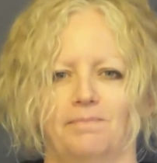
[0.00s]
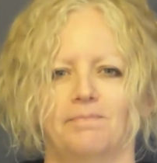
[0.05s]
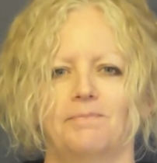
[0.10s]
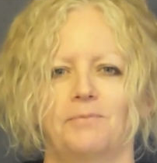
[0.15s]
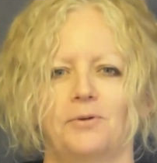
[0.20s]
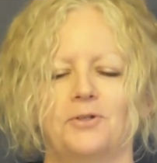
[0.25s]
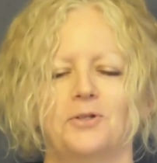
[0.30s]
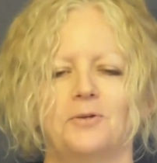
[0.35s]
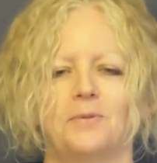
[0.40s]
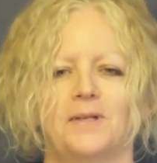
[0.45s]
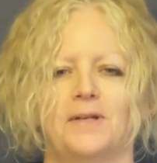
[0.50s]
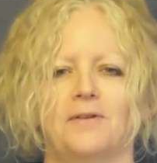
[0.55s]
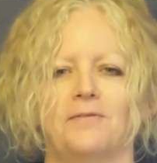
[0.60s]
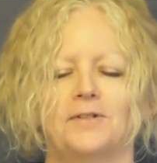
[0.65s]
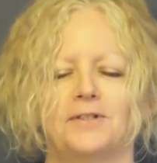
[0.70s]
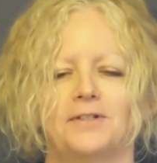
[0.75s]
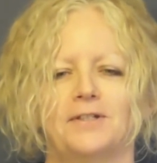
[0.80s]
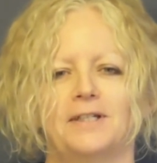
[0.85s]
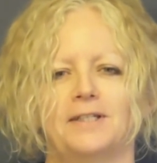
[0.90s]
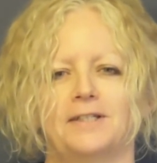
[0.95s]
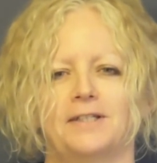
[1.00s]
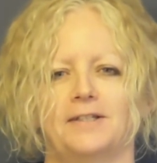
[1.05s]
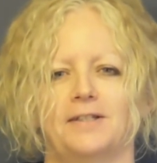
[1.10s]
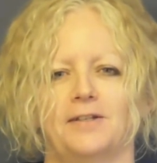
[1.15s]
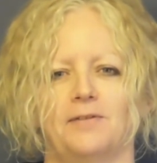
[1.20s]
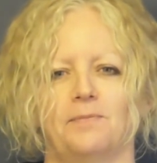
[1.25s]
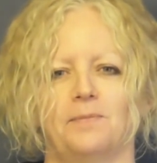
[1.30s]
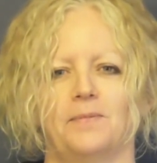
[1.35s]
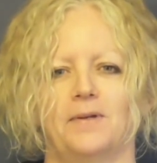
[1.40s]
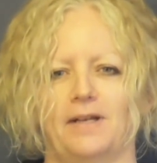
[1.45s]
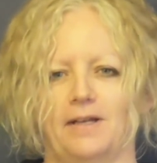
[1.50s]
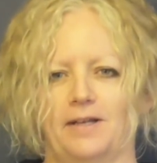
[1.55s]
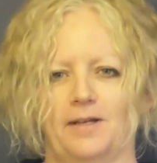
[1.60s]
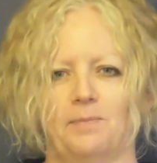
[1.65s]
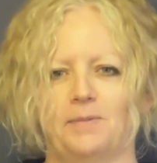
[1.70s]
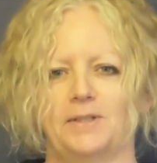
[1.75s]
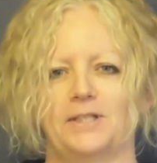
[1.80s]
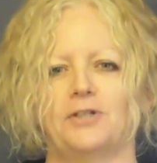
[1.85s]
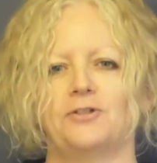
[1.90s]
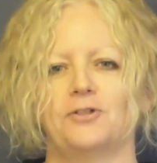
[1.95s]
put you in a facilitative
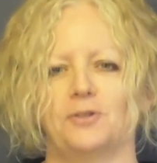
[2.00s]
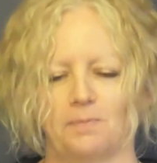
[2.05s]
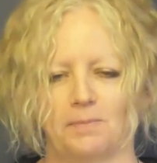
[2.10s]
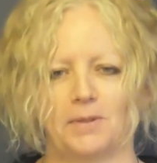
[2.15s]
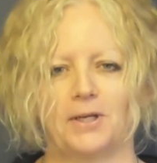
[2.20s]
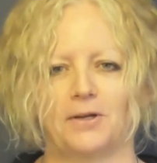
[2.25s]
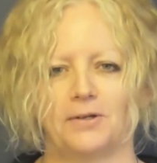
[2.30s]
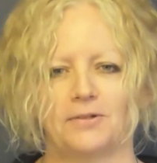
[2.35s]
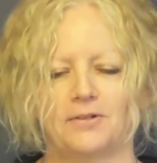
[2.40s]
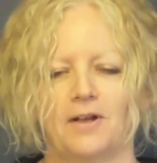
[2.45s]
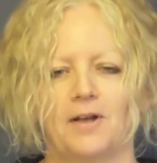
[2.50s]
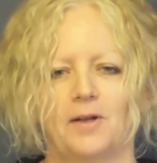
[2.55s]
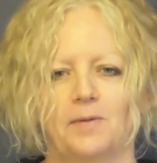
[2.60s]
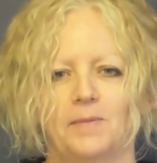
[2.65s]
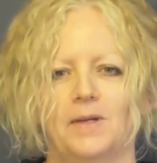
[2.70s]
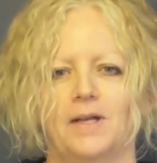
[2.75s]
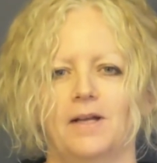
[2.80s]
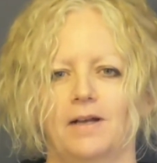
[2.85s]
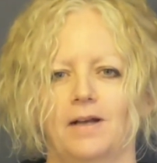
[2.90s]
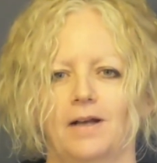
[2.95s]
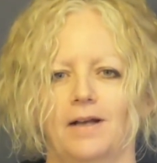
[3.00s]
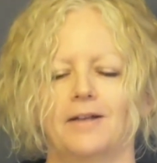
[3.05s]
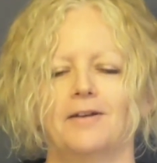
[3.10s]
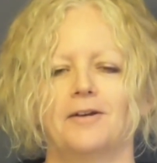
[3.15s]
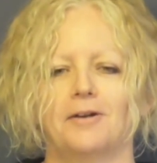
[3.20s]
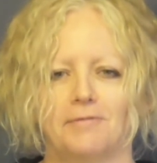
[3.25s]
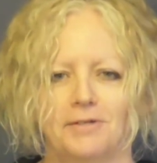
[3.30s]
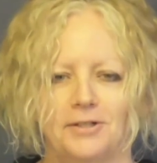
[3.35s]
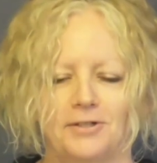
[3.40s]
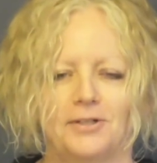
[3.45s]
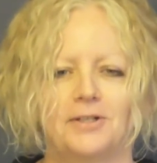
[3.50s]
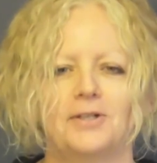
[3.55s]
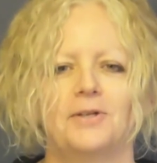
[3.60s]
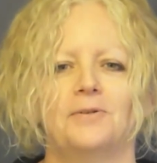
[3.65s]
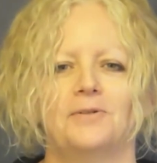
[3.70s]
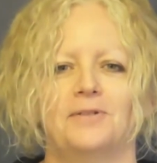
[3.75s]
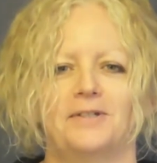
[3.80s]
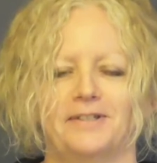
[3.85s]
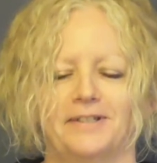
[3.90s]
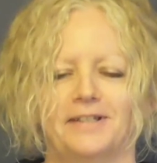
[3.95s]
position, because I'm encouraging
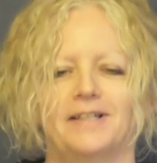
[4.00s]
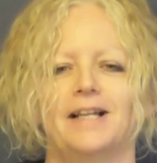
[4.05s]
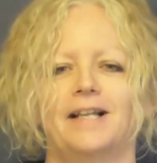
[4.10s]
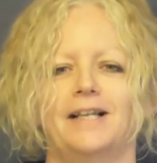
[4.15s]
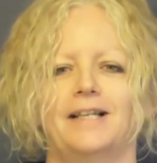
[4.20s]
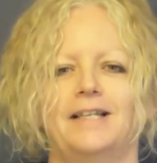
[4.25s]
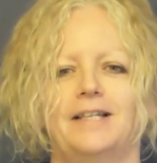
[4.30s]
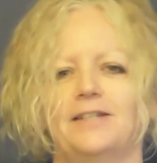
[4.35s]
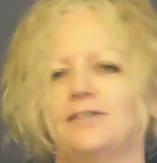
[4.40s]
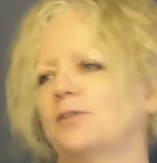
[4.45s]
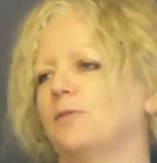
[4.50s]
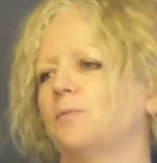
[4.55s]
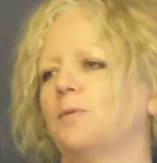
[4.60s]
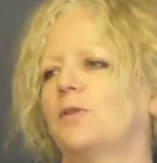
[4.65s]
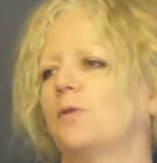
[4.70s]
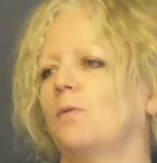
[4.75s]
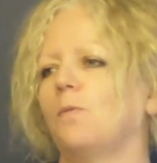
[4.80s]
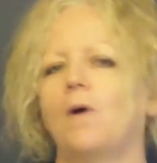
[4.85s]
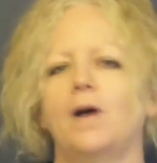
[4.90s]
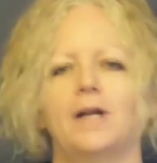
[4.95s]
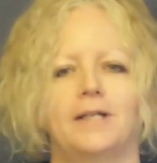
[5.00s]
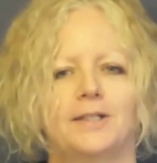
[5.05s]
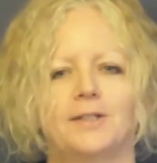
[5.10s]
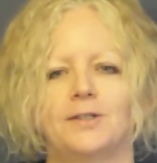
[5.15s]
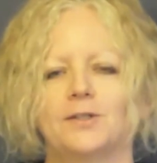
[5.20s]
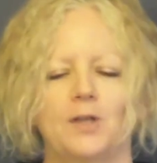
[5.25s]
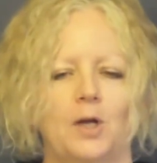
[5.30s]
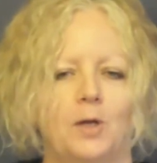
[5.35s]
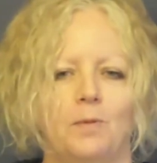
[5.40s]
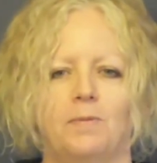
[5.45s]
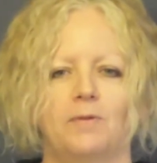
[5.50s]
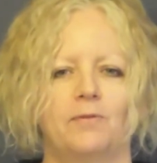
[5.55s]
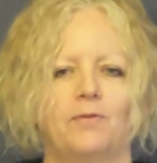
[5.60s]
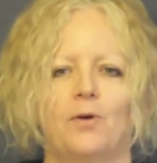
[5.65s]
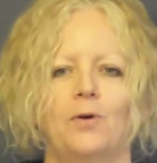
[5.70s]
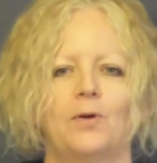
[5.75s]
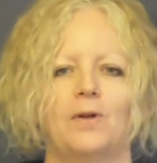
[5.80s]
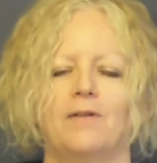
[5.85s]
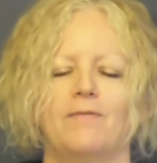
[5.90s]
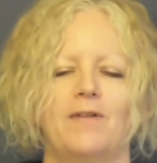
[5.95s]
you to listen with the widest scope of
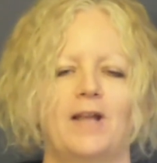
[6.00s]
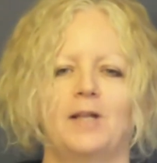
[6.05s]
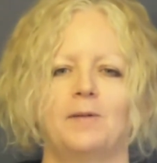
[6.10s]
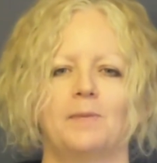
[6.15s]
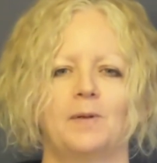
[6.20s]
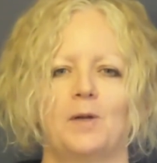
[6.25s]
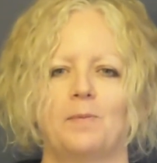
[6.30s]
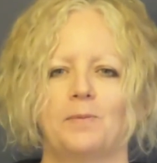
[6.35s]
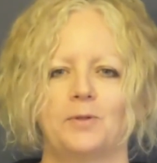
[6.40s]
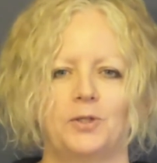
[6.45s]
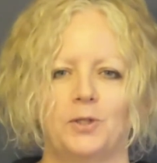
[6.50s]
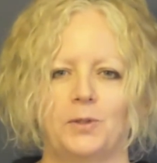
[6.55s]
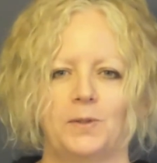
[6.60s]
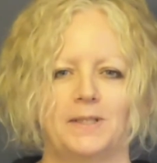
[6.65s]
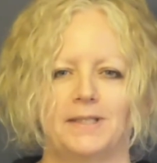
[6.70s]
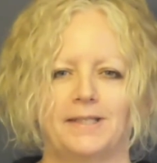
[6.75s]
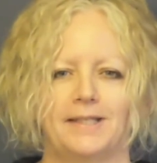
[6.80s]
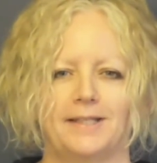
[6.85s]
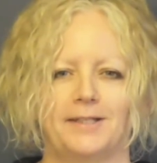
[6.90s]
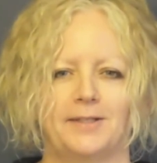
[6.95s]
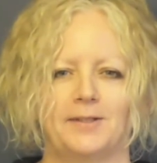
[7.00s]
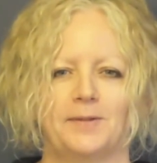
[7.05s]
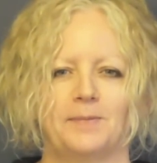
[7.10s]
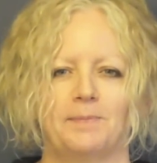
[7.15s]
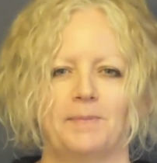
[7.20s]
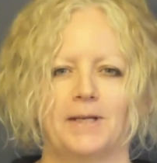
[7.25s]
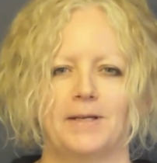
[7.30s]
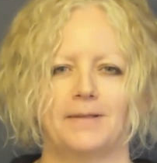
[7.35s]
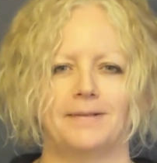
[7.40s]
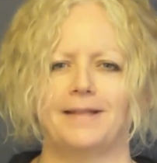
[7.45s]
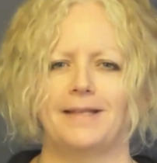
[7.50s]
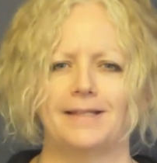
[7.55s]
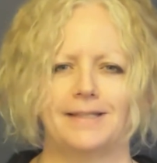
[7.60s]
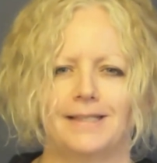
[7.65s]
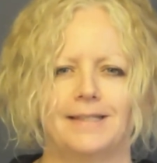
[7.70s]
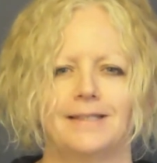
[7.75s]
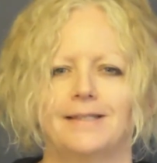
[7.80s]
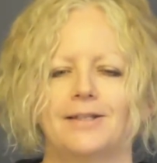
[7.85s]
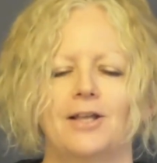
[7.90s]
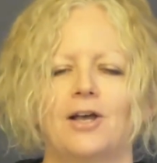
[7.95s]
all available opportunities, because this
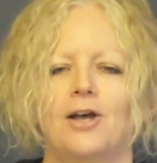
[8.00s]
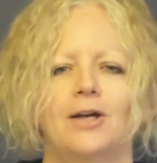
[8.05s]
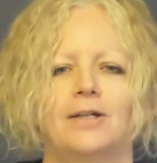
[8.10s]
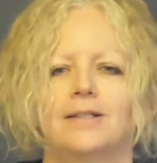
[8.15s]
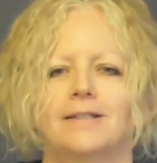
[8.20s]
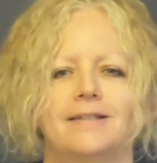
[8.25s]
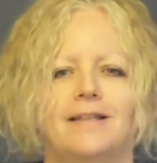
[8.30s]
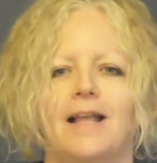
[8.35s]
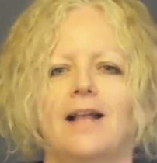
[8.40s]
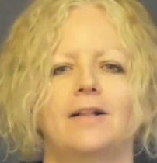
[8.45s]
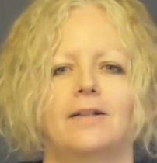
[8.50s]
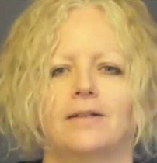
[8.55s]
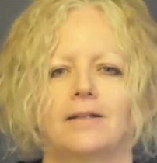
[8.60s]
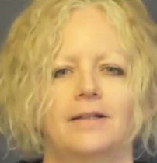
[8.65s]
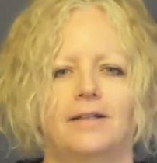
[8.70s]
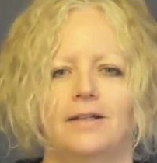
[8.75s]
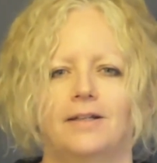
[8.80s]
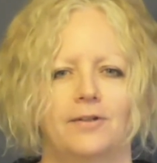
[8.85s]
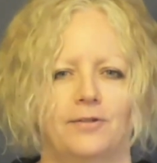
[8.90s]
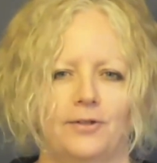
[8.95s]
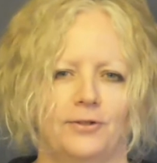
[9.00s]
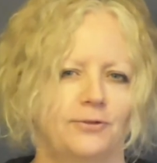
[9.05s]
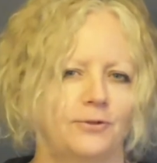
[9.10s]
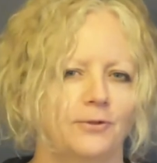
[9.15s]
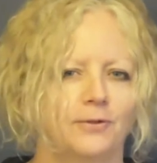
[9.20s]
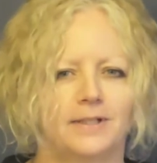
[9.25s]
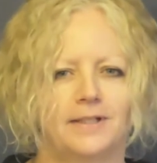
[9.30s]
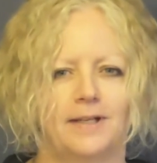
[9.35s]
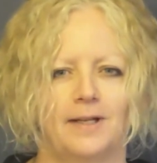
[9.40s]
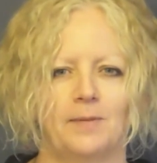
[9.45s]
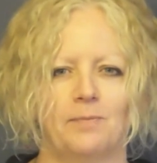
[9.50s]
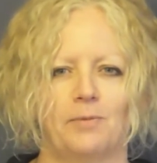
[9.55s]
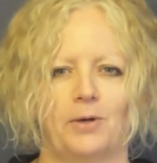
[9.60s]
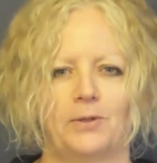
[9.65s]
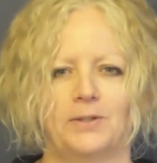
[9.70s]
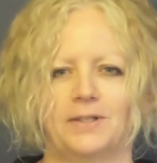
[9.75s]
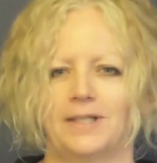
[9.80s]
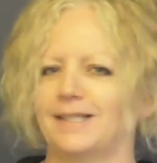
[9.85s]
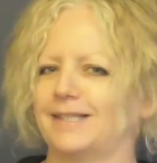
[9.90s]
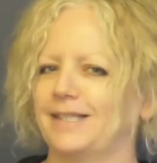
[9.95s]
isn't the hard sell, the storytelling
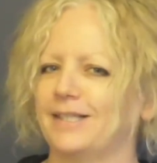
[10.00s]
process.